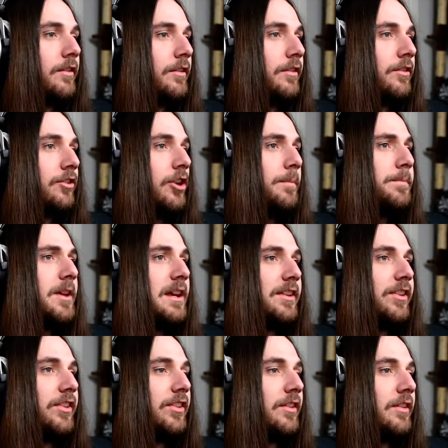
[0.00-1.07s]
Stop
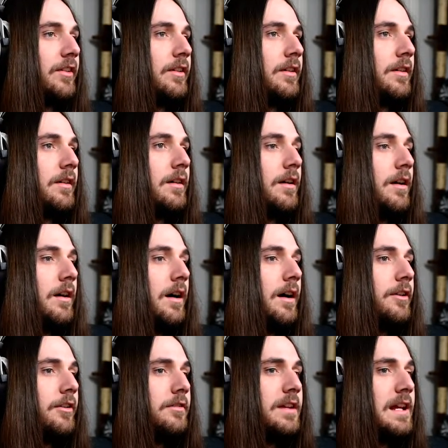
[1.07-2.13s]
this. I
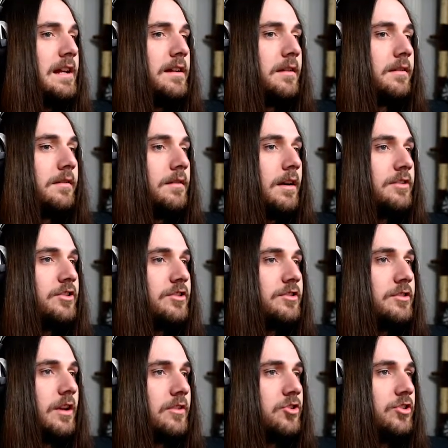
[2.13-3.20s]
don't need it. I
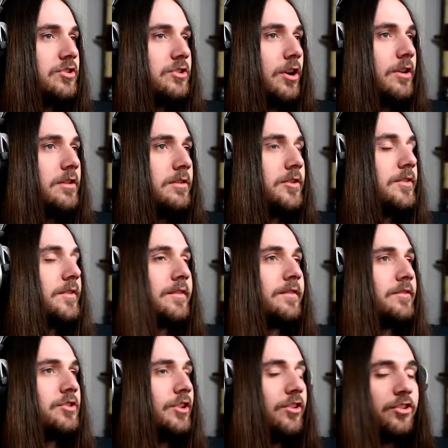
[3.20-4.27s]
just don't.
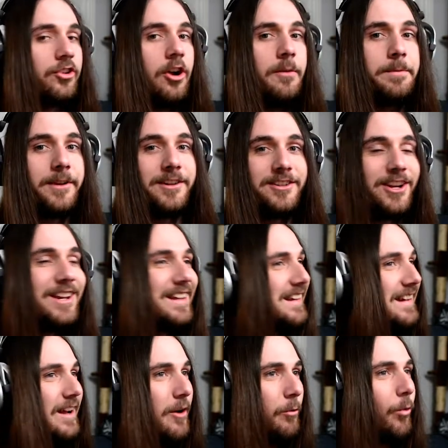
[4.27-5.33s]
Just stop it.
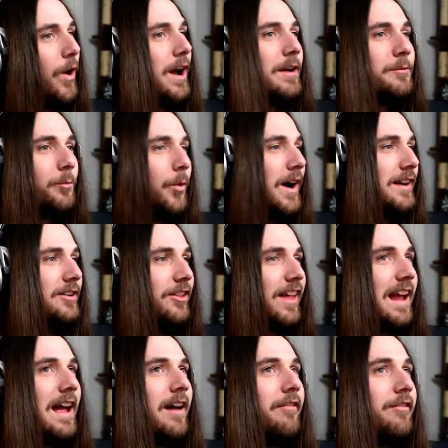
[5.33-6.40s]
Why do
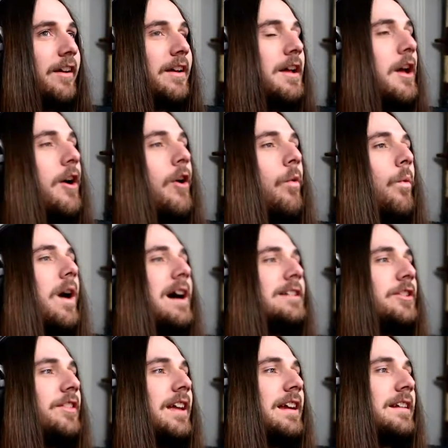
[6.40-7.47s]
they
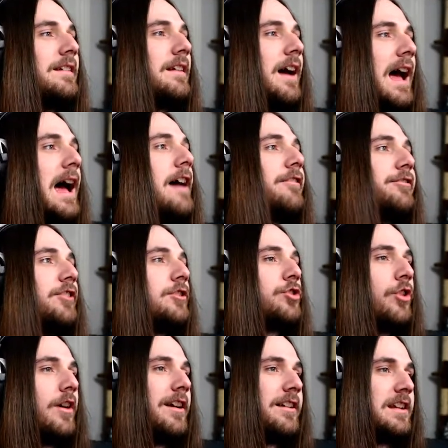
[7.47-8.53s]
have to
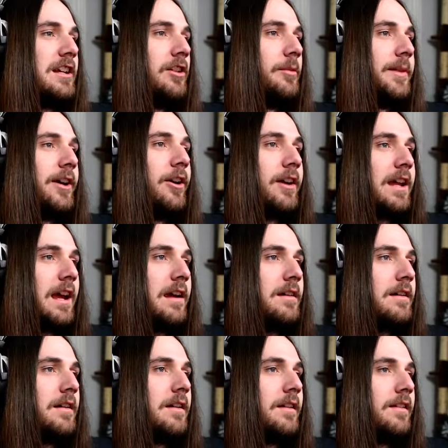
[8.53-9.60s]
try and kill me, okay?
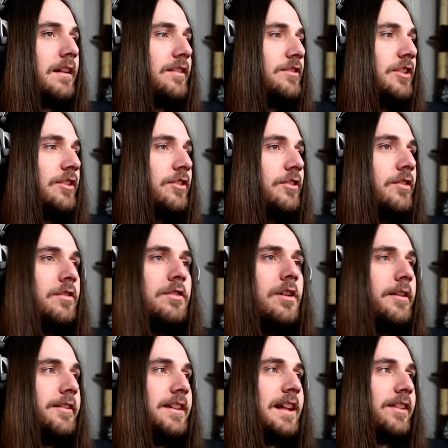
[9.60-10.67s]
It's just
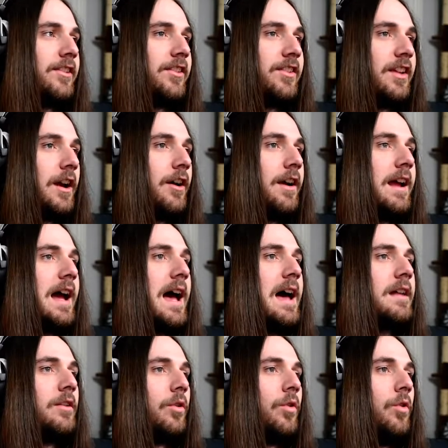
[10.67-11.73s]
not necessary
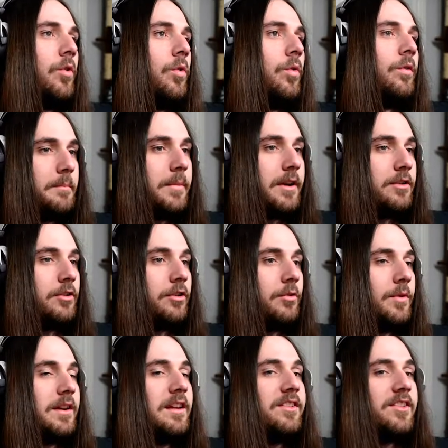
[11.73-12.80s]
at all. But you know
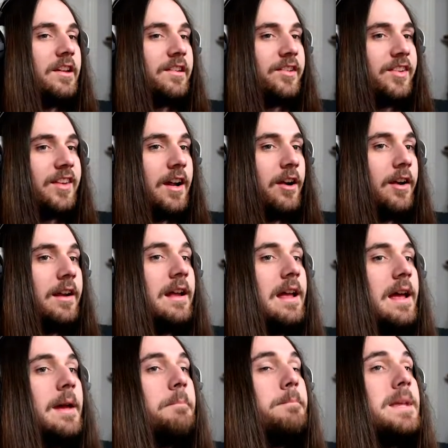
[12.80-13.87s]
what is necessary?
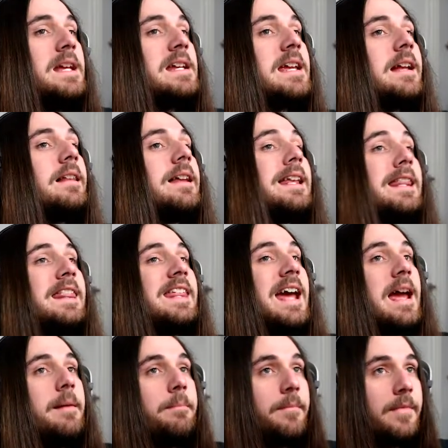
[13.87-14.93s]
Me killing
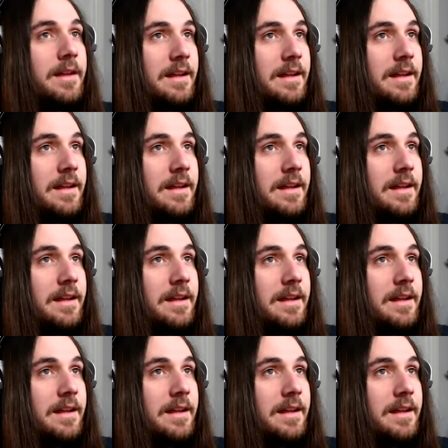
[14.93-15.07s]
them.